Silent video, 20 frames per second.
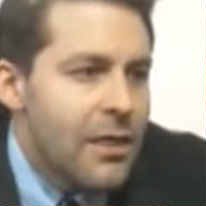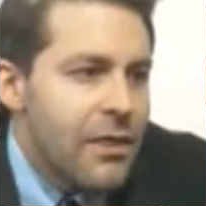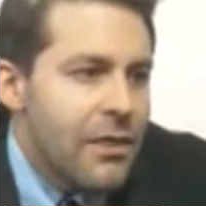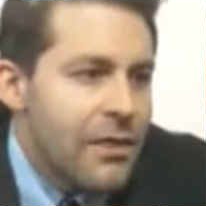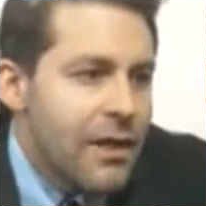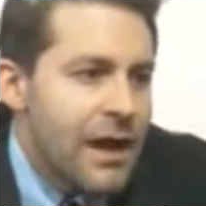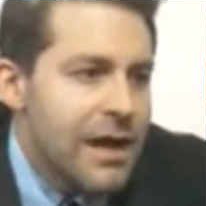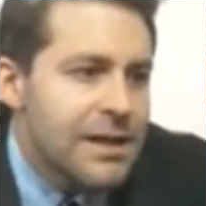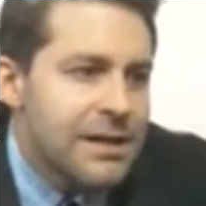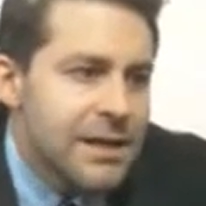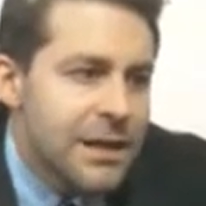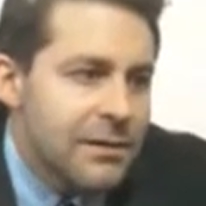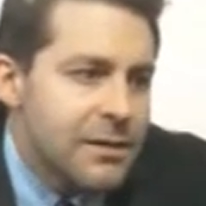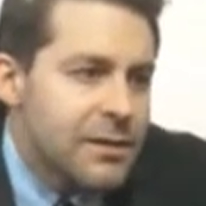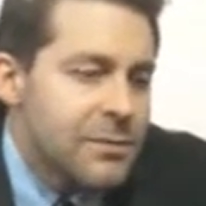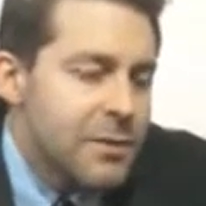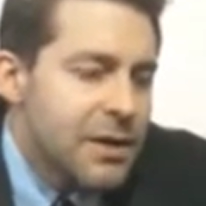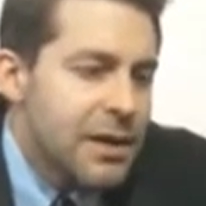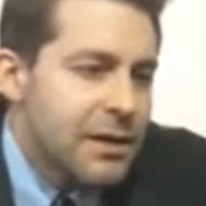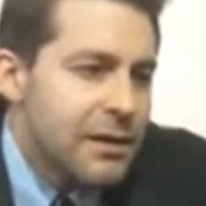That
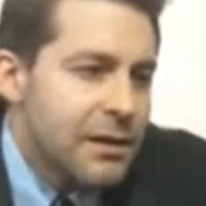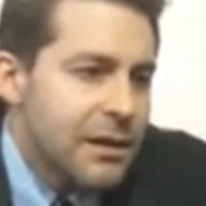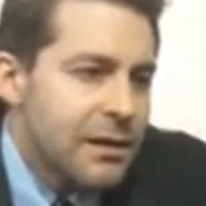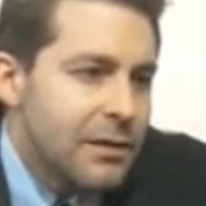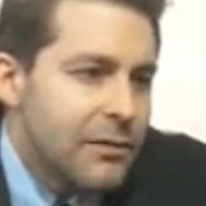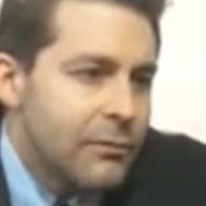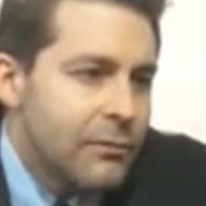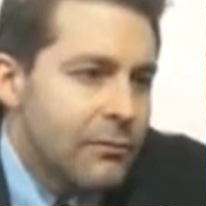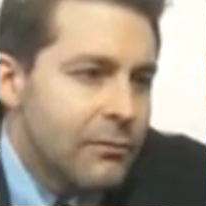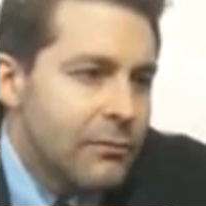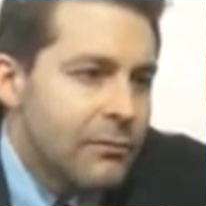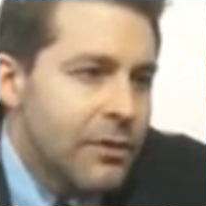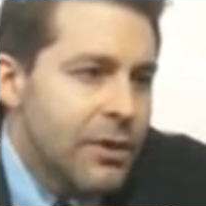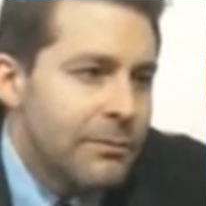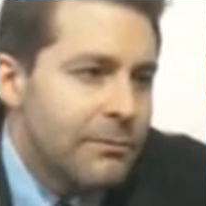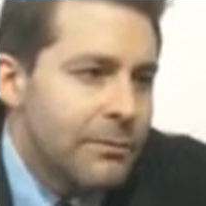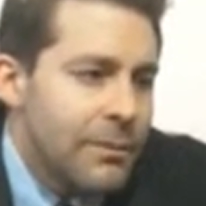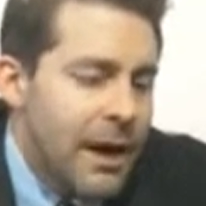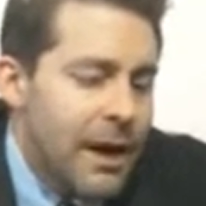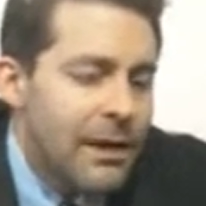tells me that
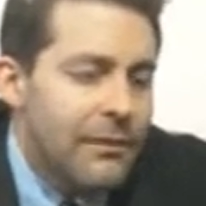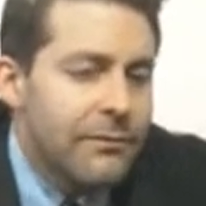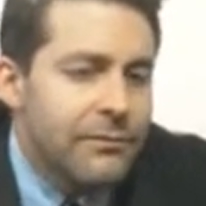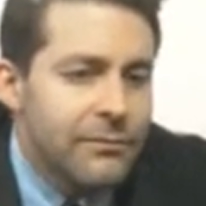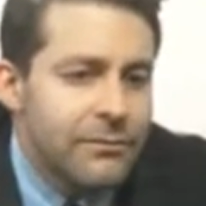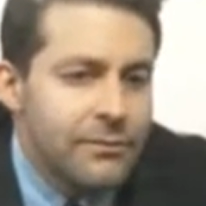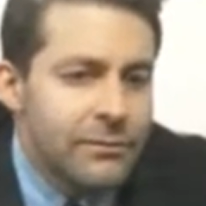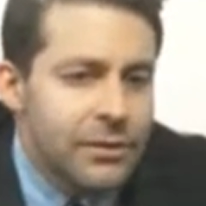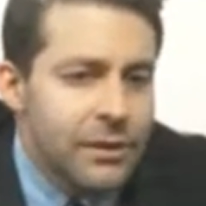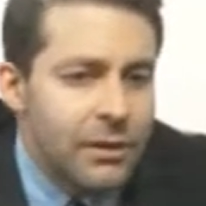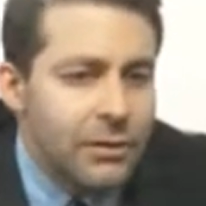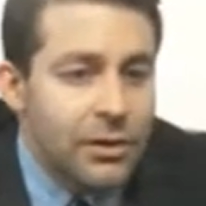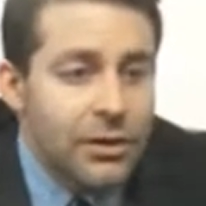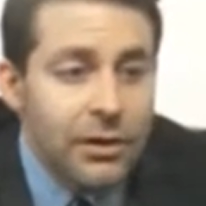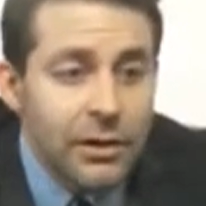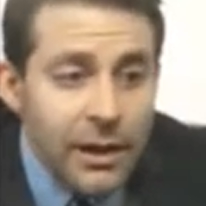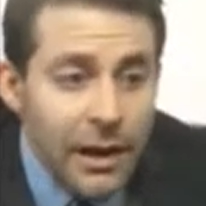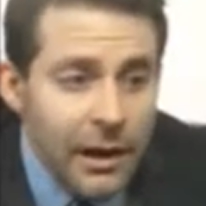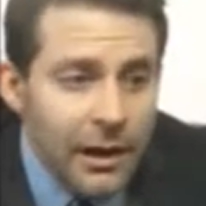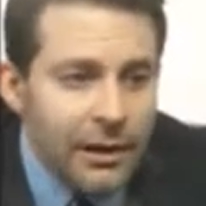we have,
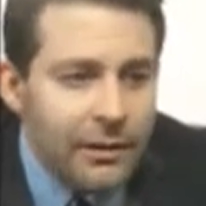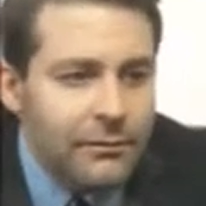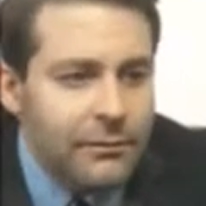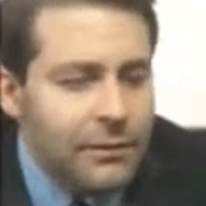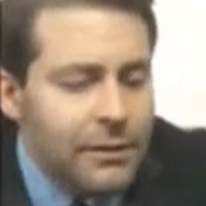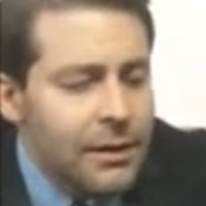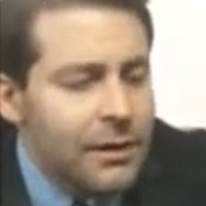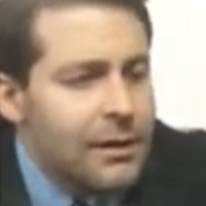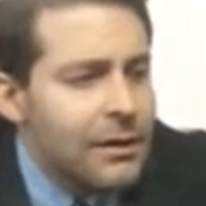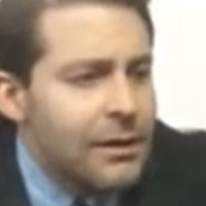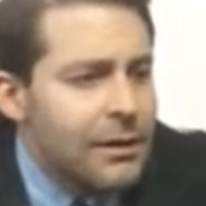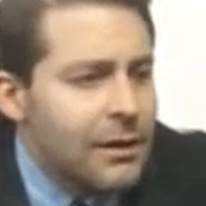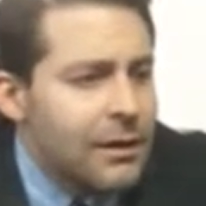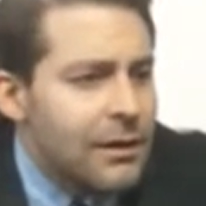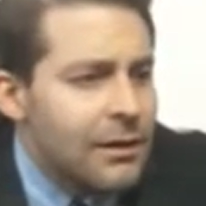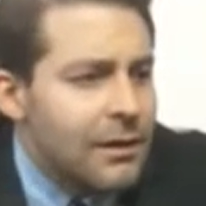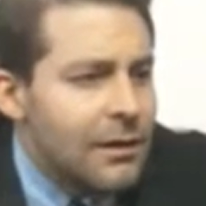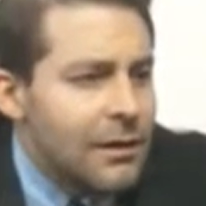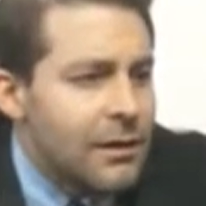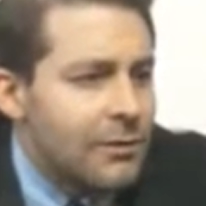could have
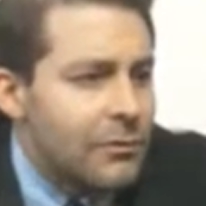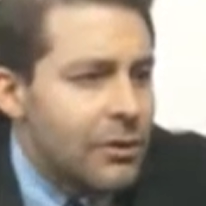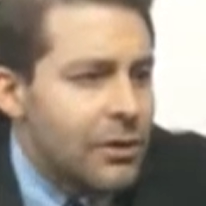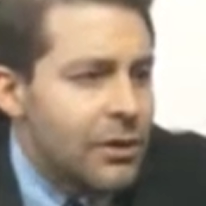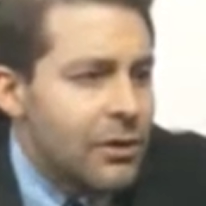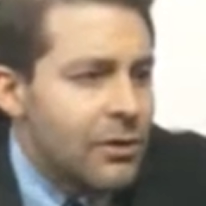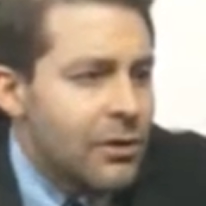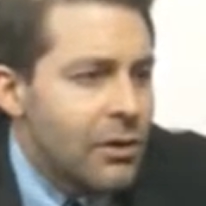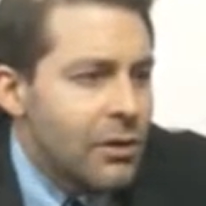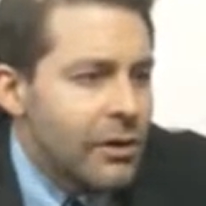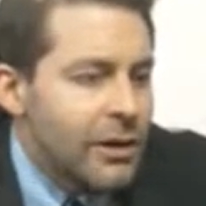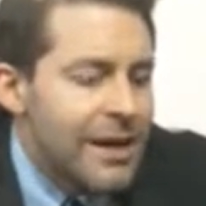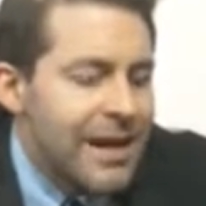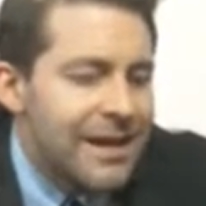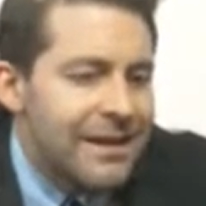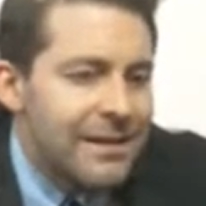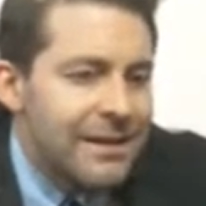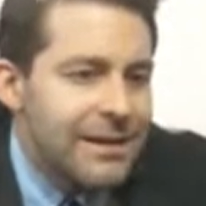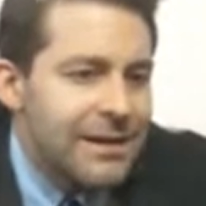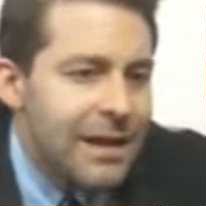what you call an
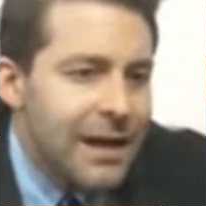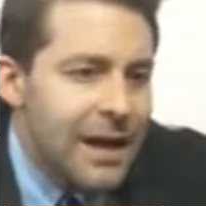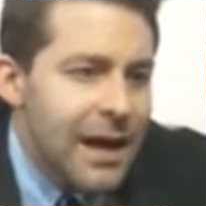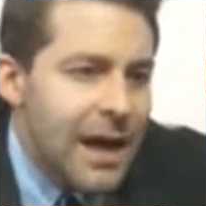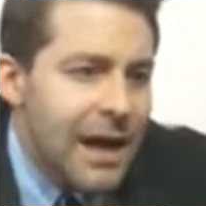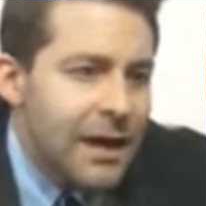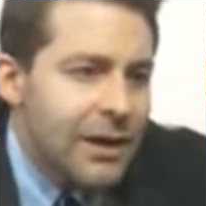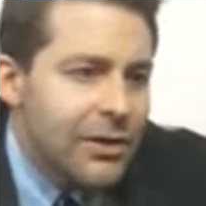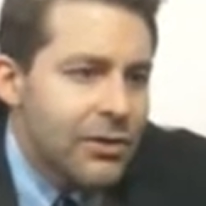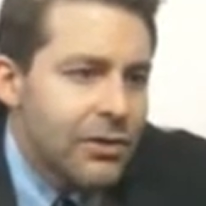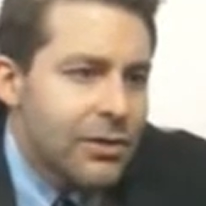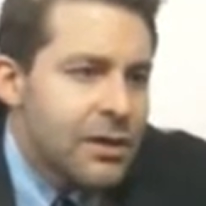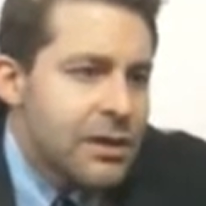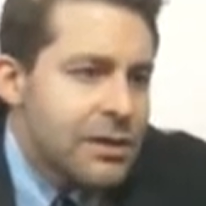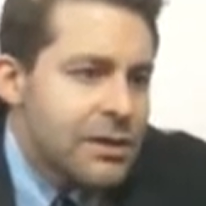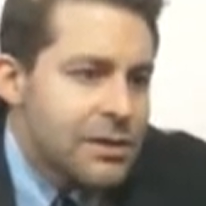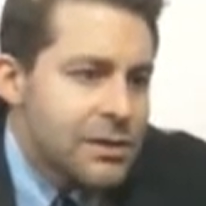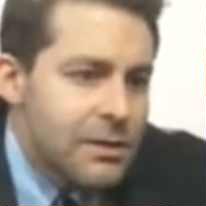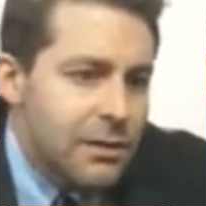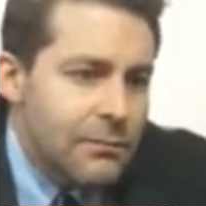ending diagonal.
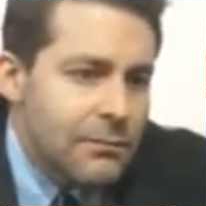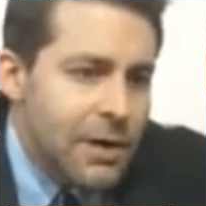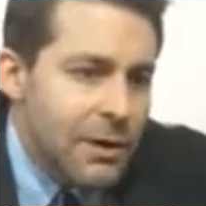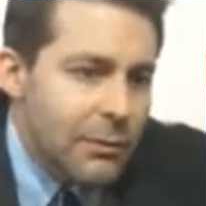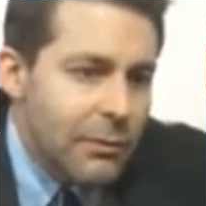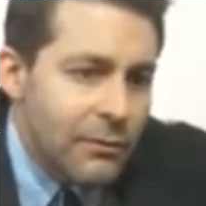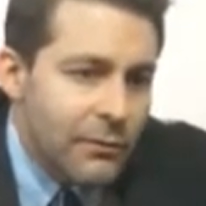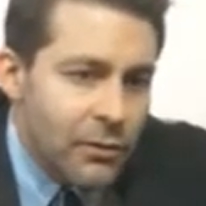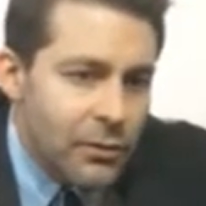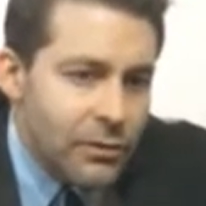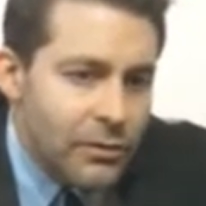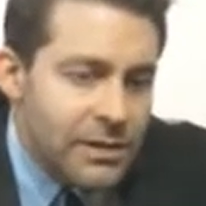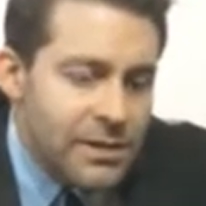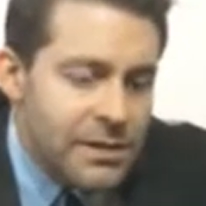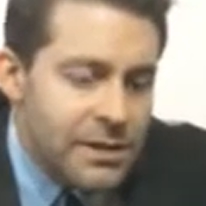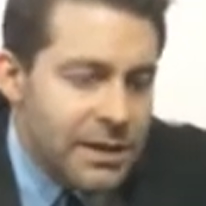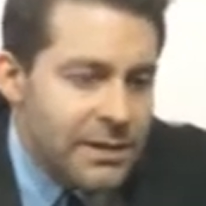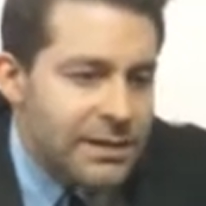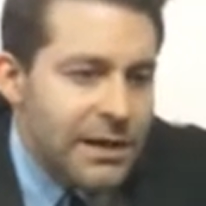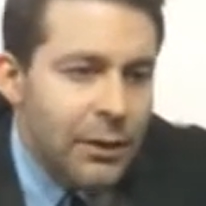Some may refer to
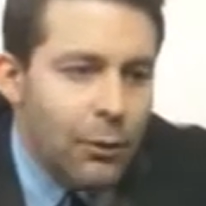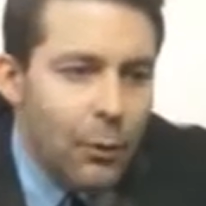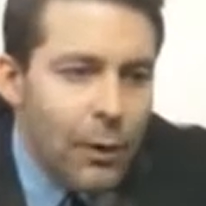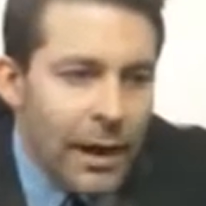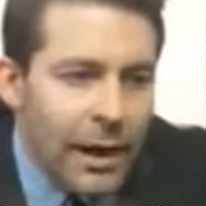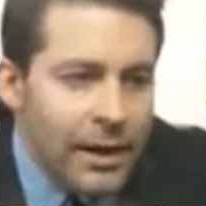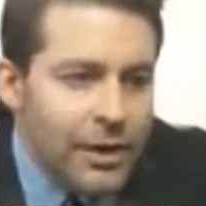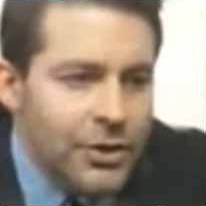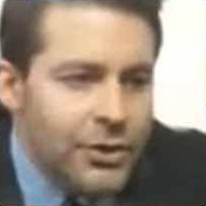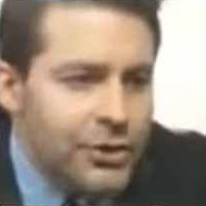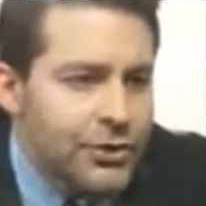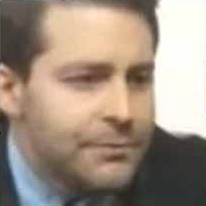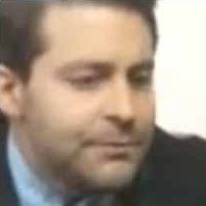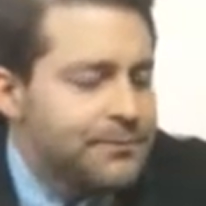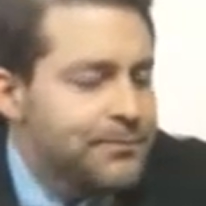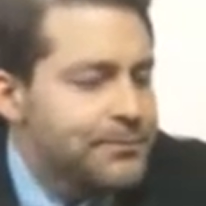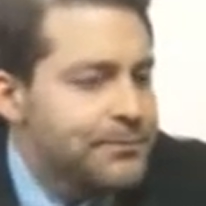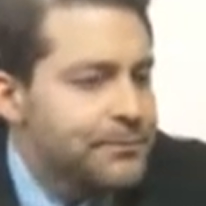this as a wedge.